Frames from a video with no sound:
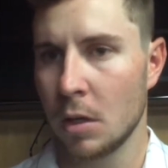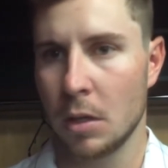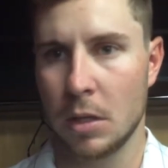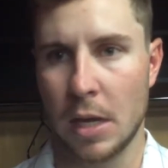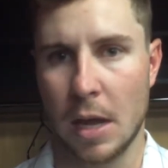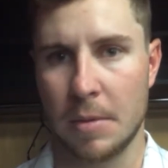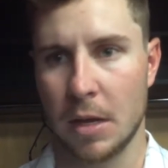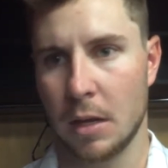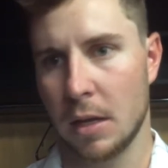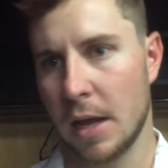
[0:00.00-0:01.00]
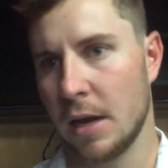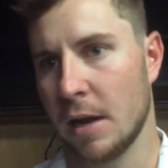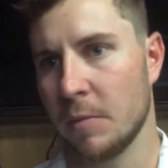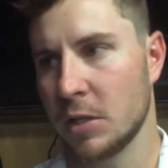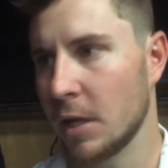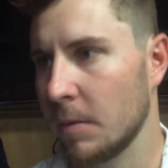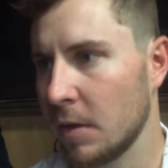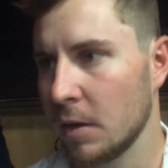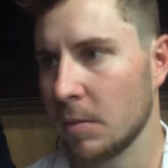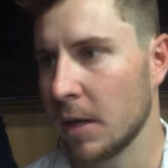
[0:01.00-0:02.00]
I mean, I didn't have much time to
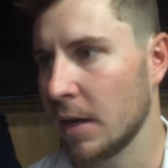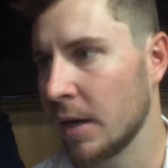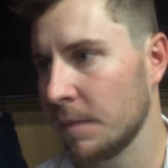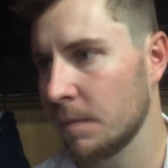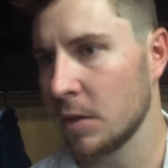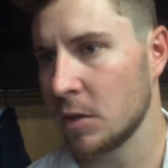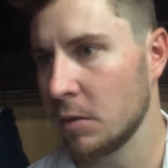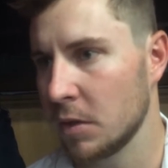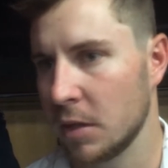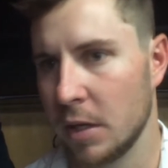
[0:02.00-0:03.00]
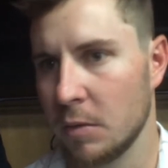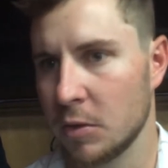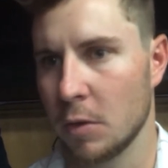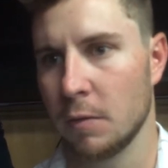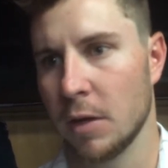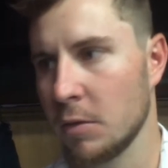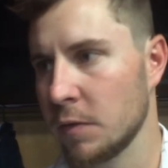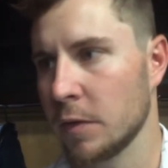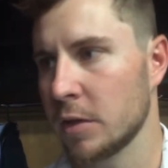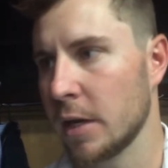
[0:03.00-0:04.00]
think about it. As soon as the inning was over, I was
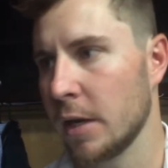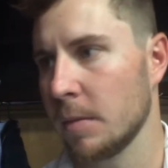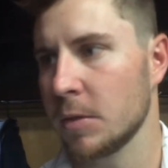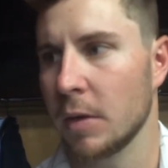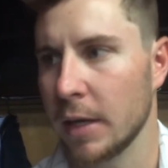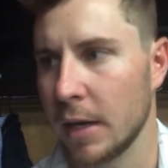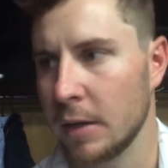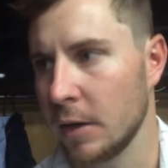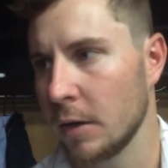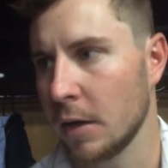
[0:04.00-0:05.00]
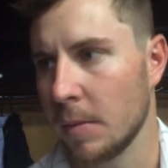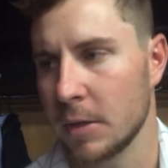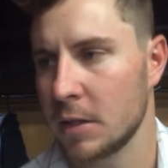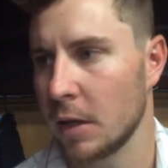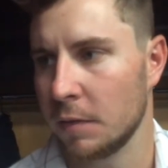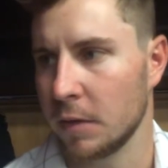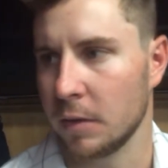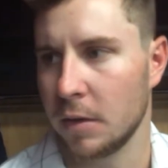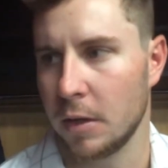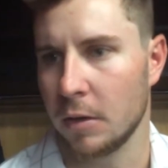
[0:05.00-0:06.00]
first guy up. So I got in there and got my stuff
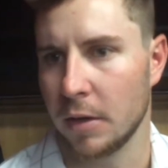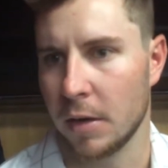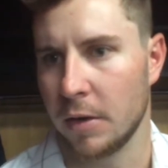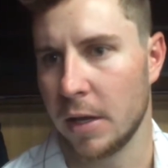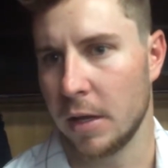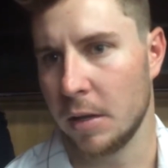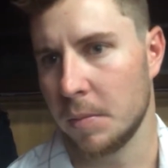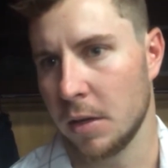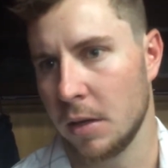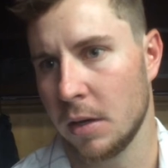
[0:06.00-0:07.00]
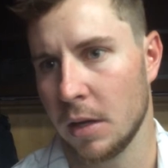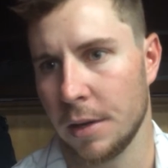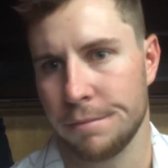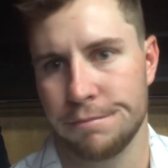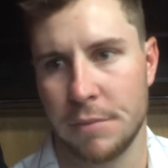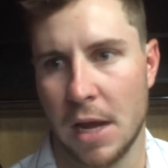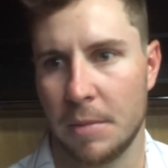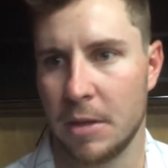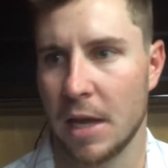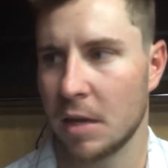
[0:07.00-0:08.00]
and, you know, got ready to hit. But, I
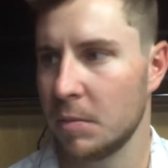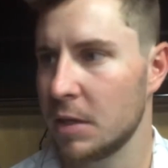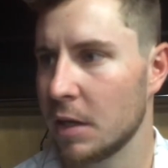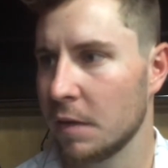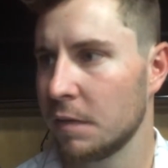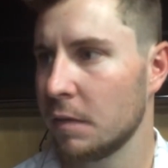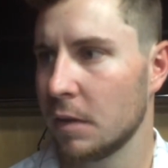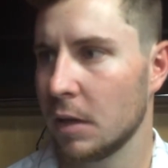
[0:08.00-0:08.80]
mean, it can be tough.